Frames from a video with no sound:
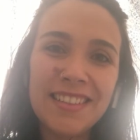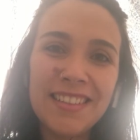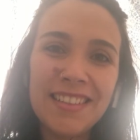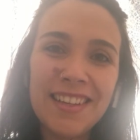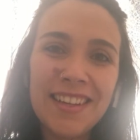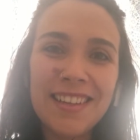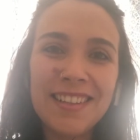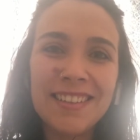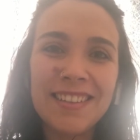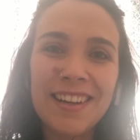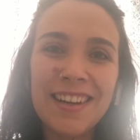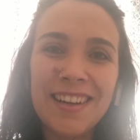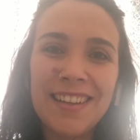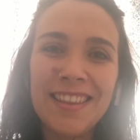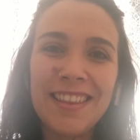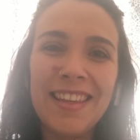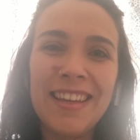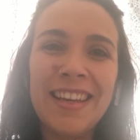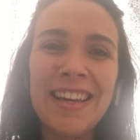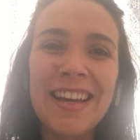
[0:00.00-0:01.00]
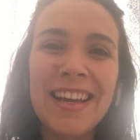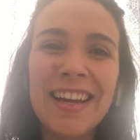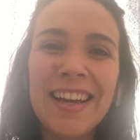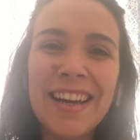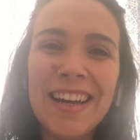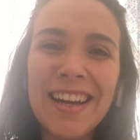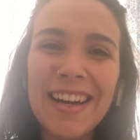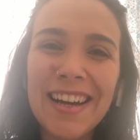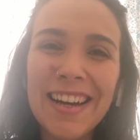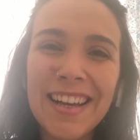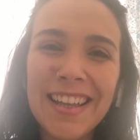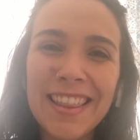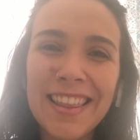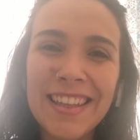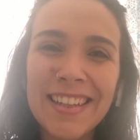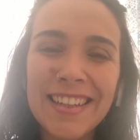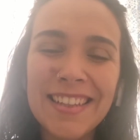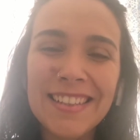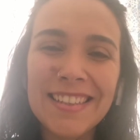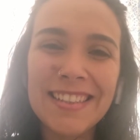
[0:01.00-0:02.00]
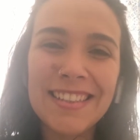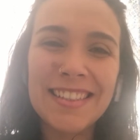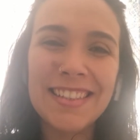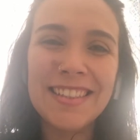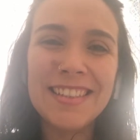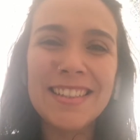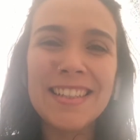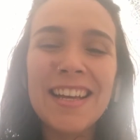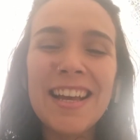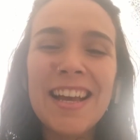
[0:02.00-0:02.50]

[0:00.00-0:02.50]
Yeah, I think I think that's it.